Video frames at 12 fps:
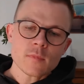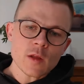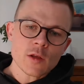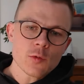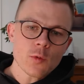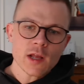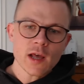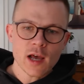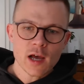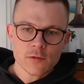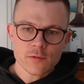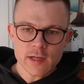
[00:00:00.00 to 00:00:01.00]
You want to
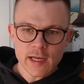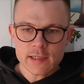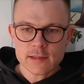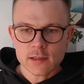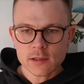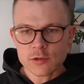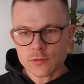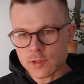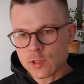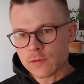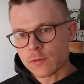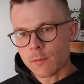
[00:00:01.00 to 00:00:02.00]
have data across
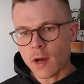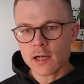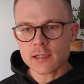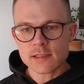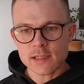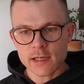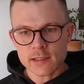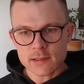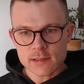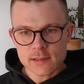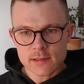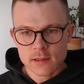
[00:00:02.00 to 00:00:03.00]
different market
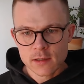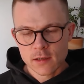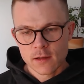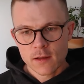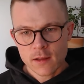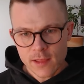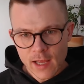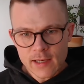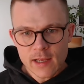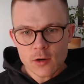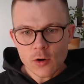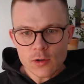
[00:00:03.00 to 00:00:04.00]
cycles that
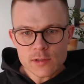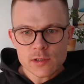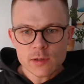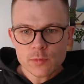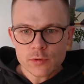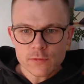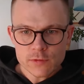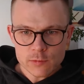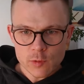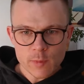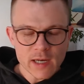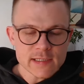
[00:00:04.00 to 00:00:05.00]
can also improve the
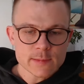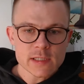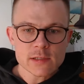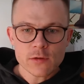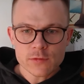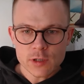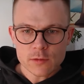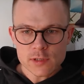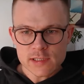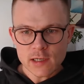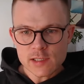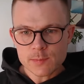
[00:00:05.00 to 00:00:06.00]
robustness of your
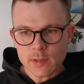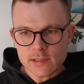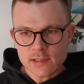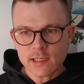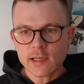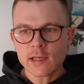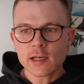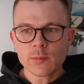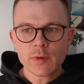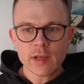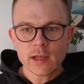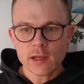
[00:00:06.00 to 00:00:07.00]
results. But sticking in the
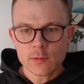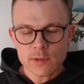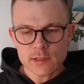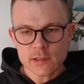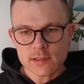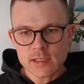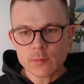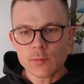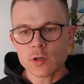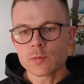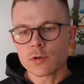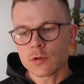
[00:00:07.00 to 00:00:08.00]
beginning with a
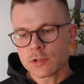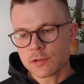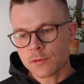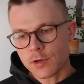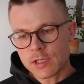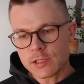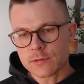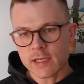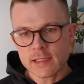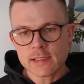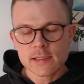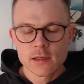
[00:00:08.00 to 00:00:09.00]
simple approach, 30
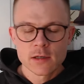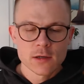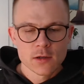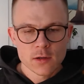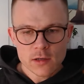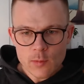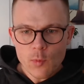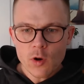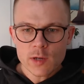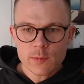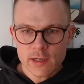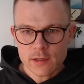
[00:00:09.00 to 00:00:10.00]
trades, the more
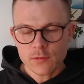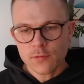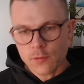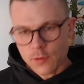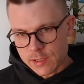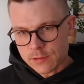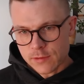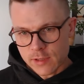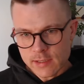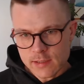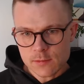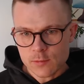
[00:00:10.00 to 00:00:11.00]
the better, 40
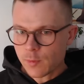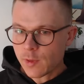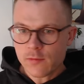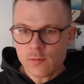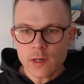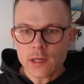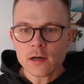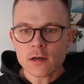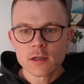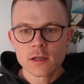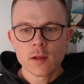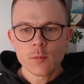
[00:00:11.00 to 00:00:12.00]
trades would be even better
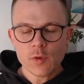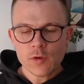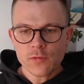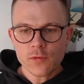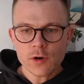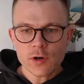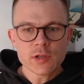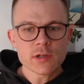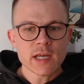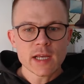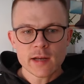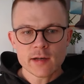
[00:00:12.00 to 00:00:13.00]
before you
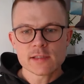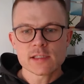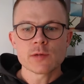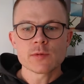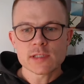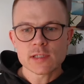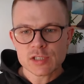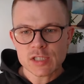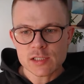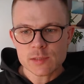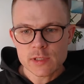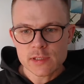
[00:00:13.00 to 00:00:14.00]
take any serious
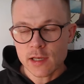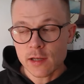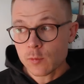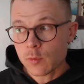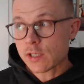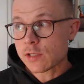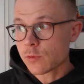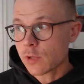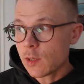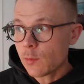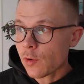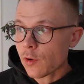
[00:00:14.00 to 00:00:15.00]
adjustments. And what is really
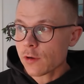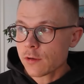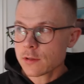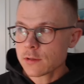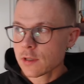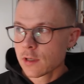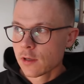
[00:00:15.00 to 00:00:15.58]
important